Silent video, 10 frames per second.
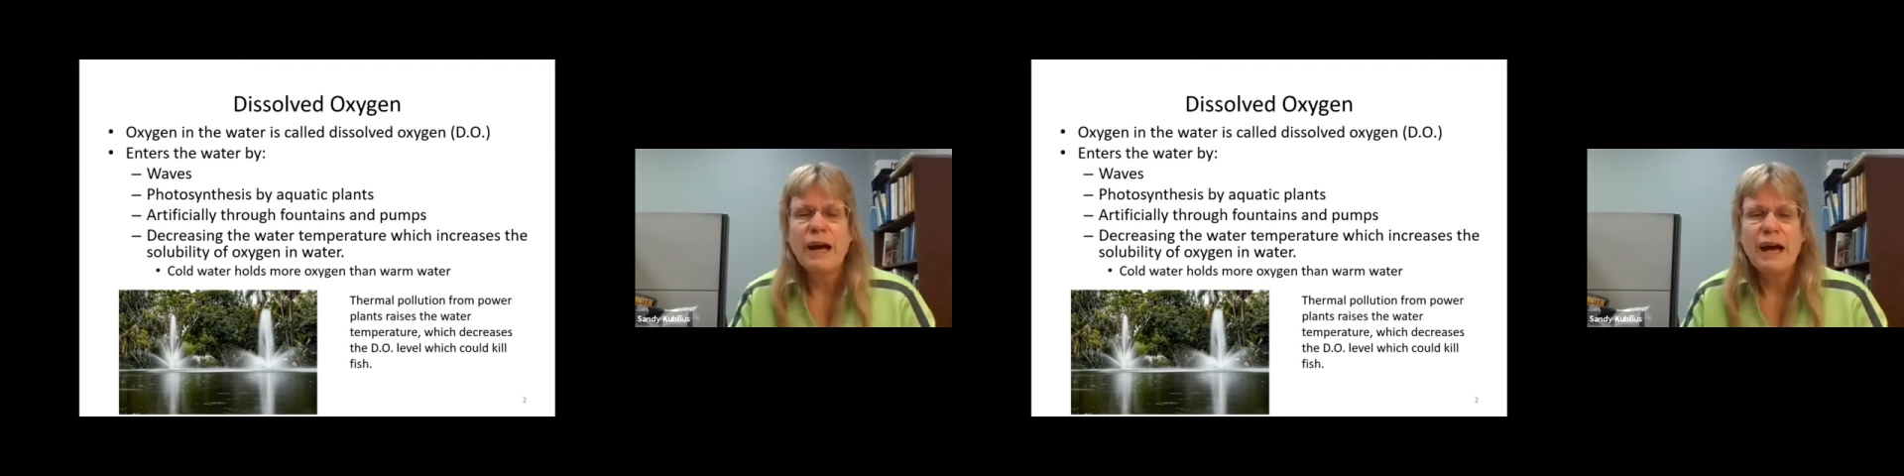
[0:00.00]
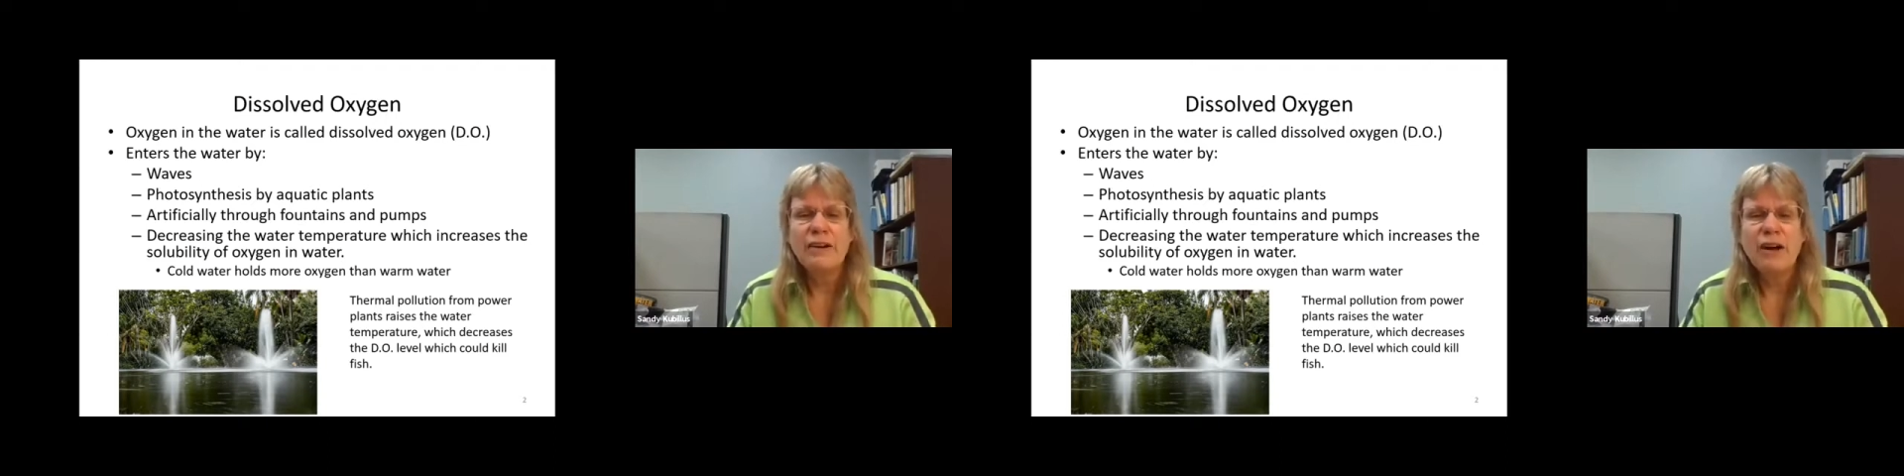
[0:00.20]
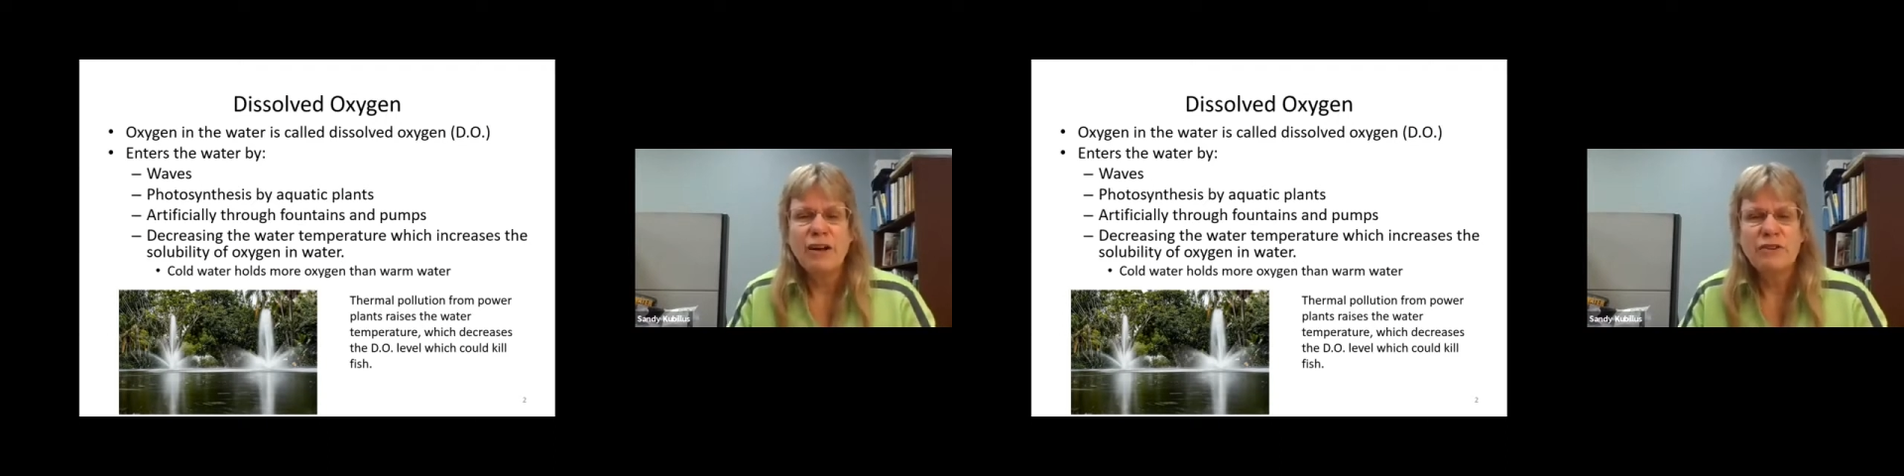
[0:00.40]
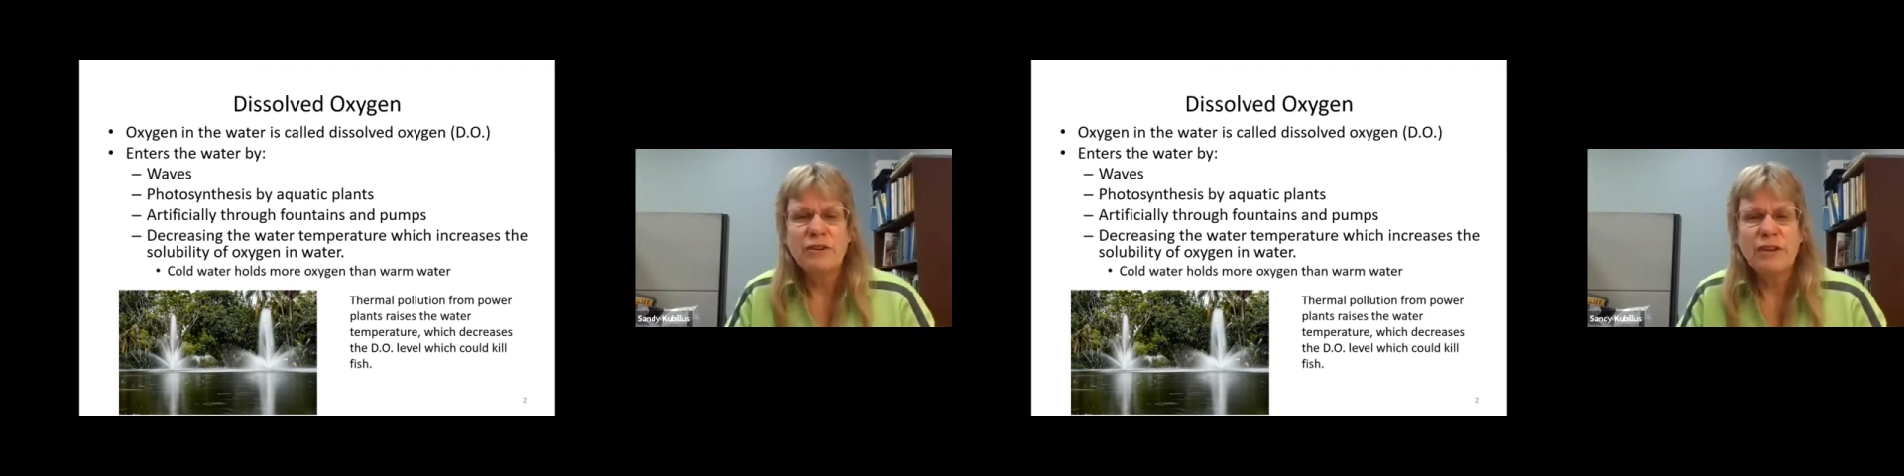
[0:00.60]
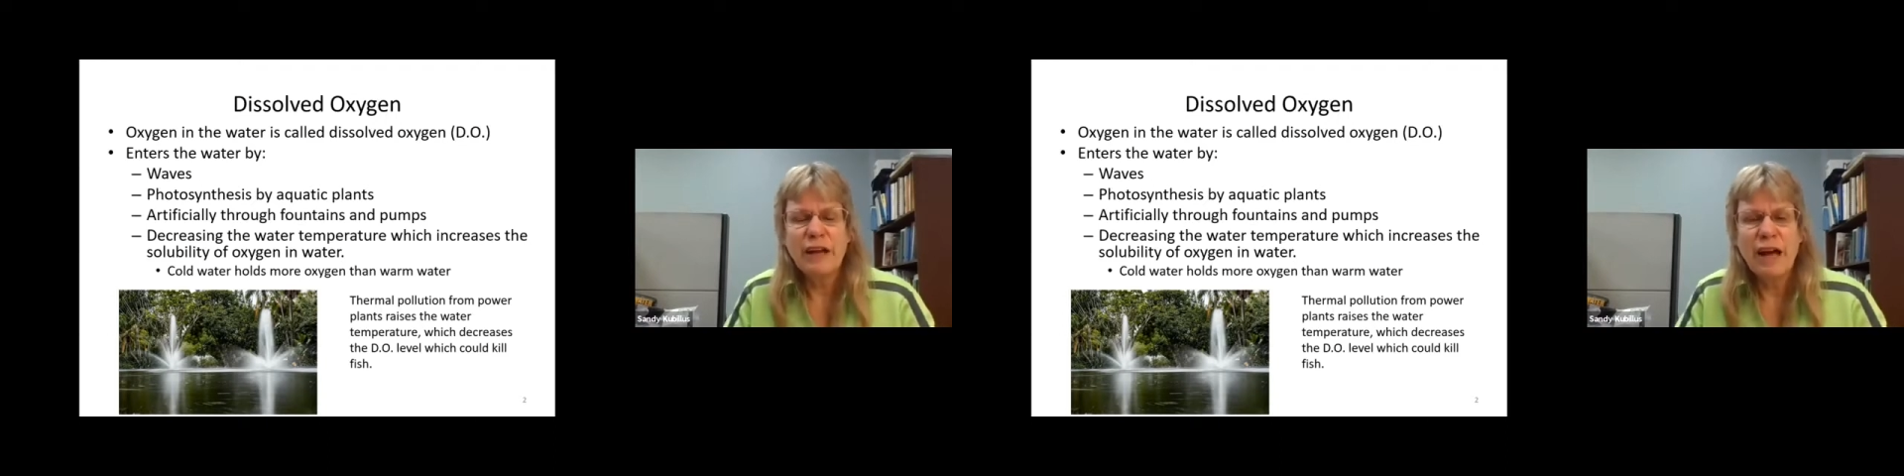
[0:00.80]
and
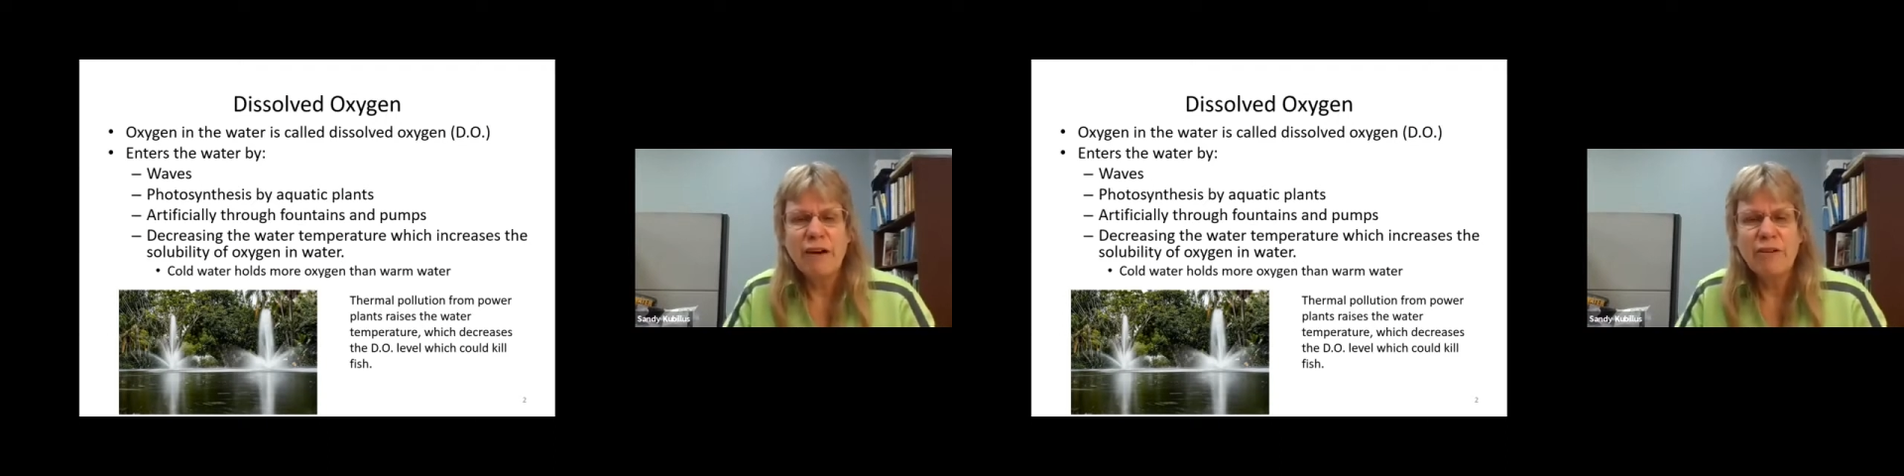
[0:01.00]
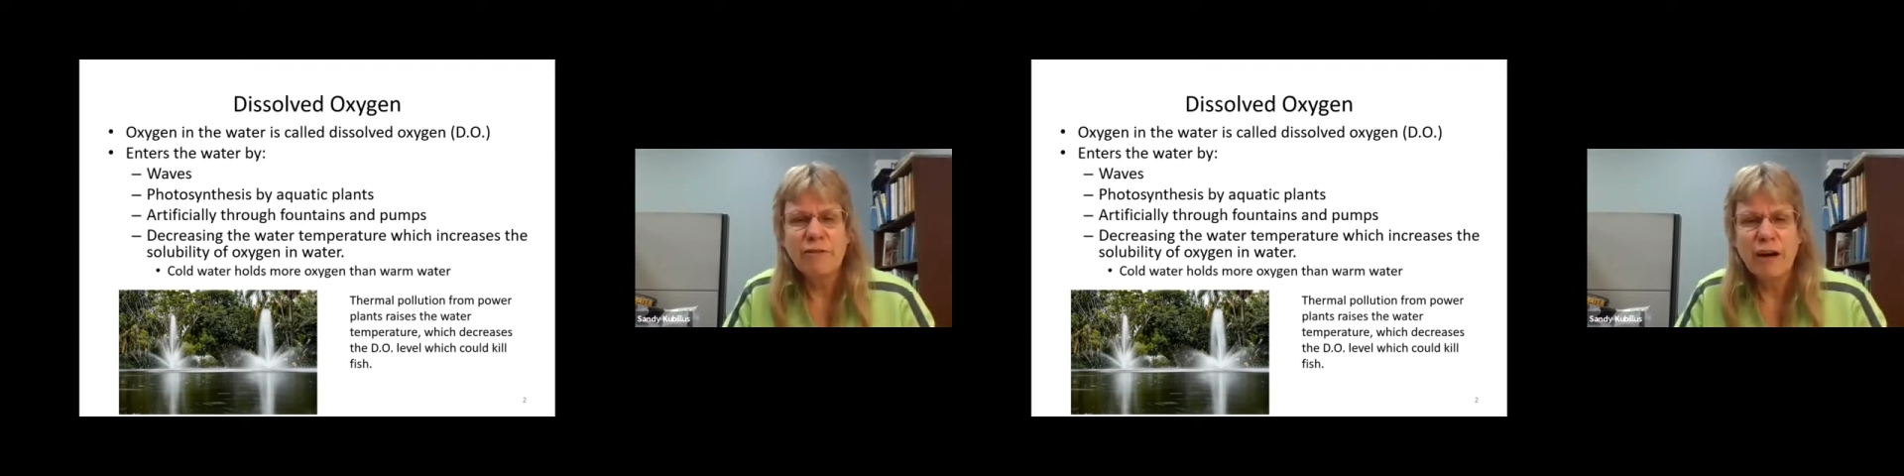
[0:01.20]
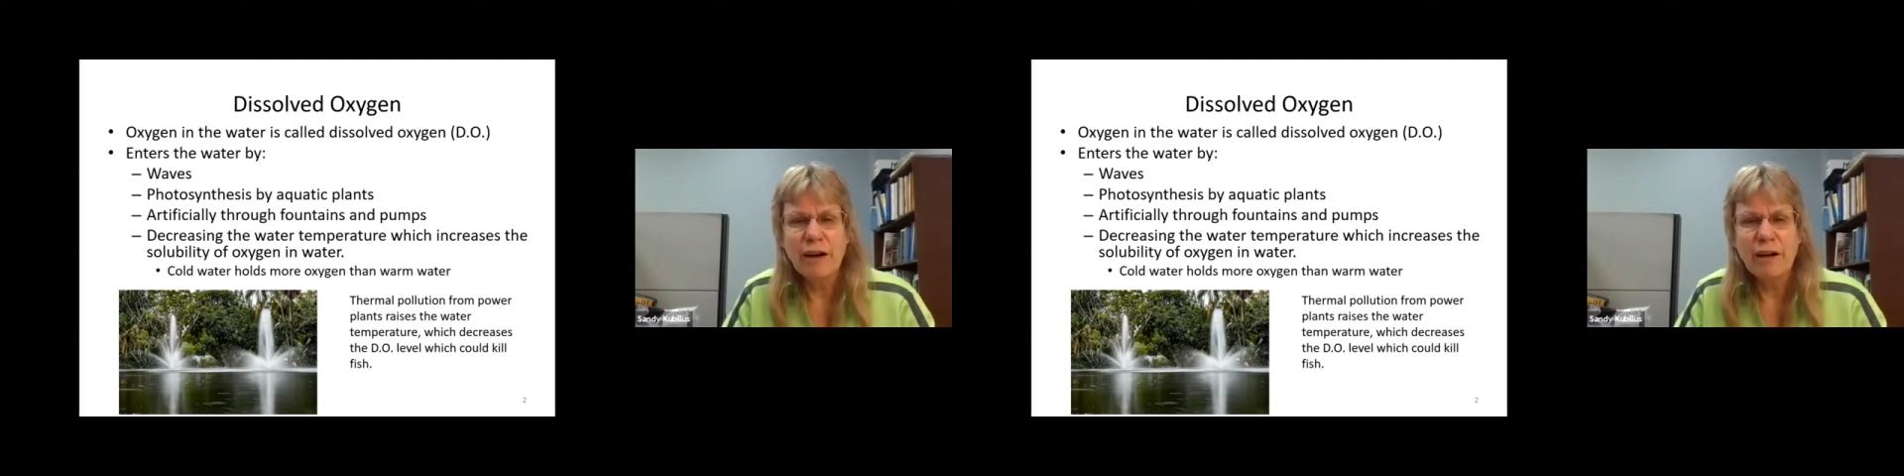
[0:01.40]
also they have